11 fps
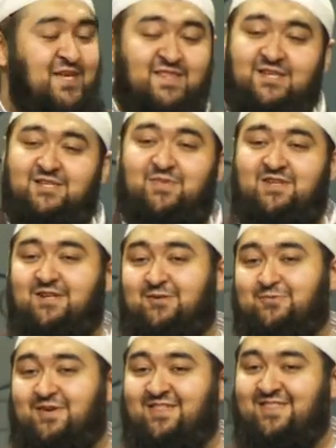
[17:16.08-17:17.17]
that need to be
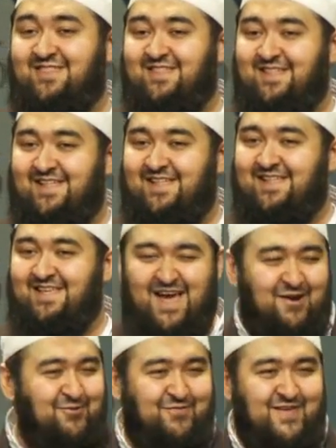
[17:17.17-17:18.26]
dealt with. I
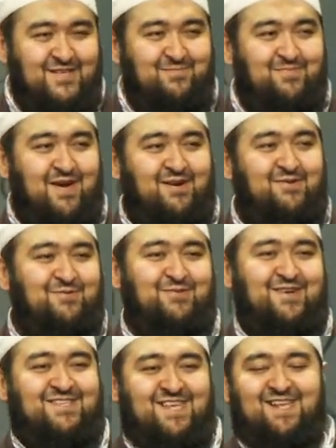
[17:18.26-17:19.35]
don't know if that's better or
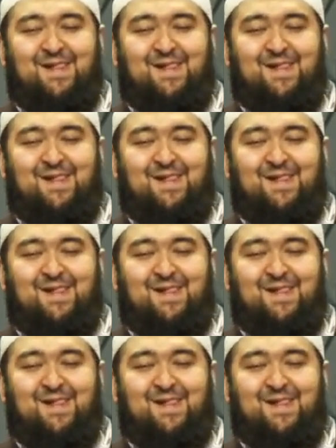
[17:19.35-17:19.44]
worse.